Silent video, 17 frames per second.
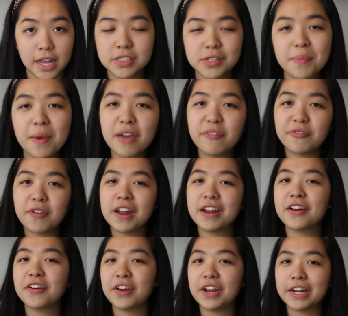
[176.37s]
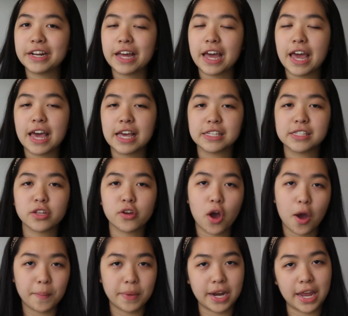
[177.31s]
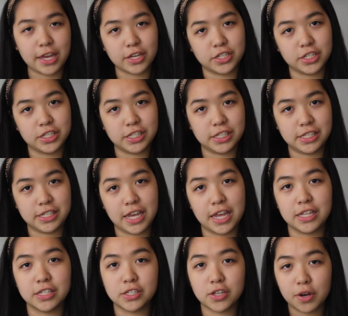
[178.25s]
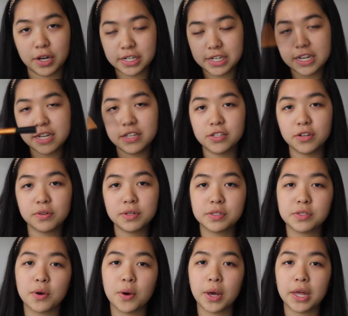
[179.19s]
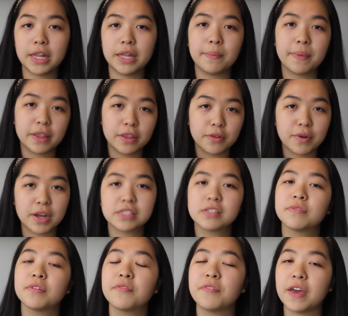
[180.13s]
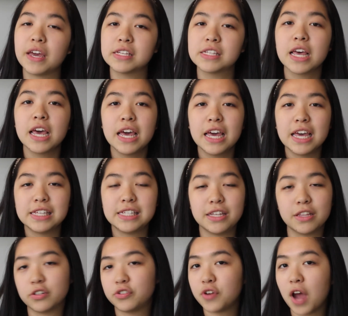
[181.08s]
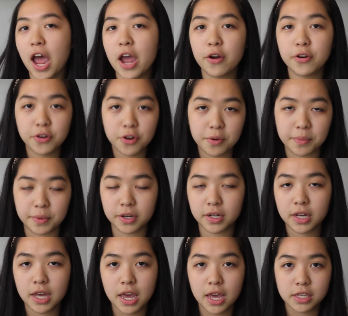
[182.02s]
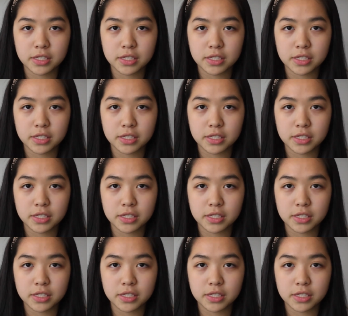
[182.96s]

So my friend Carina has combination skin, so her T-zone is oily, but the rest of her face is either dry or normal.